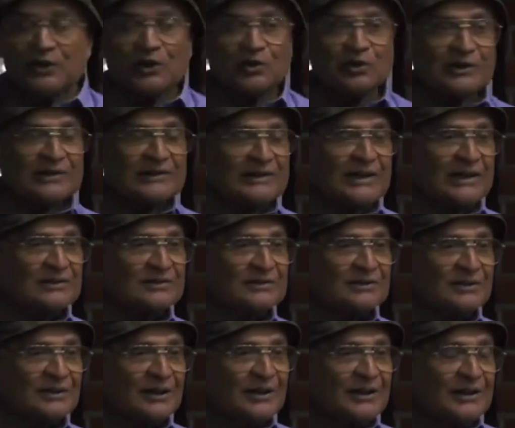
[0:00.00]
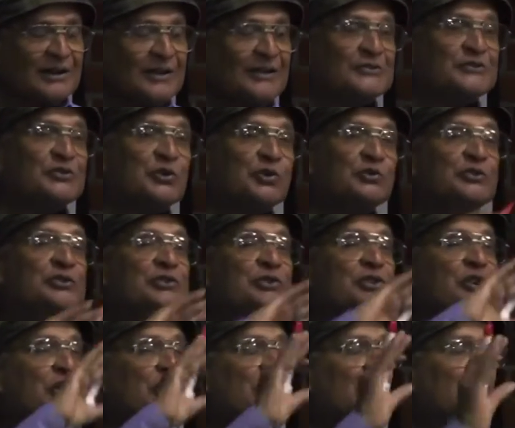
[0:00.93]
neocortex. So the
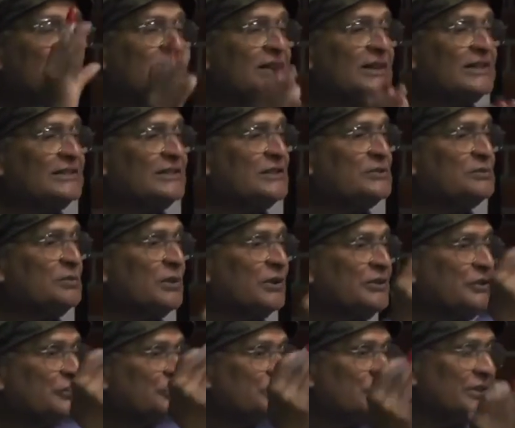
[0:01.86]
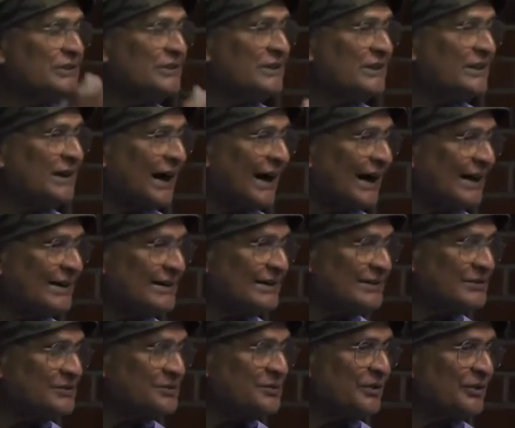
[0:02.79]
neocortex is producing the eye
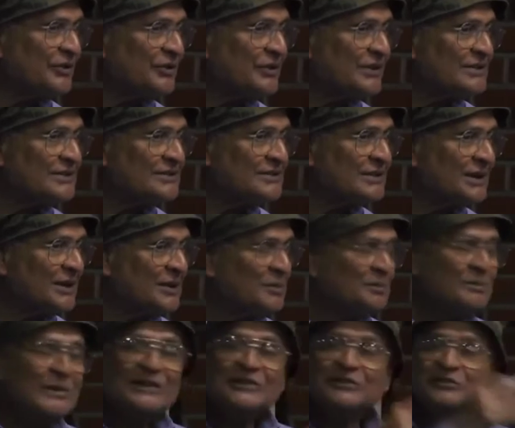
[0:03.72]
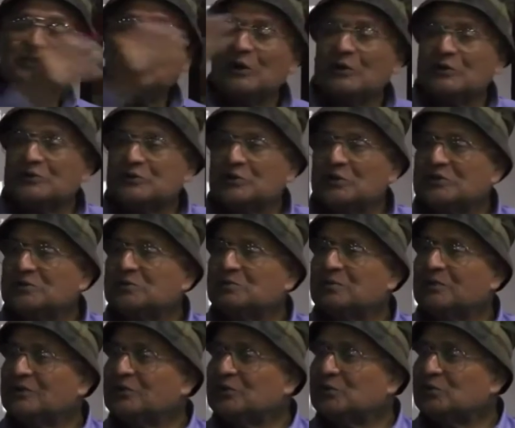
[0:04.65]
experience, but it also is
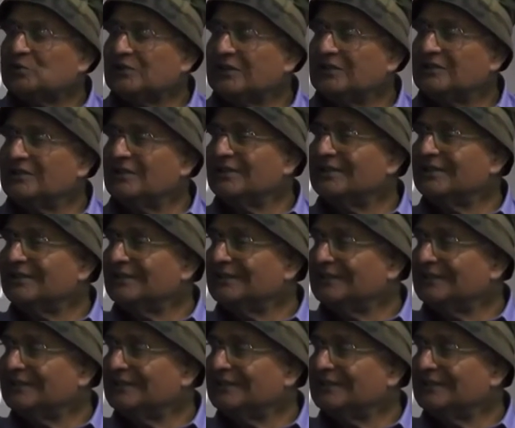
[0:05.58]
producing the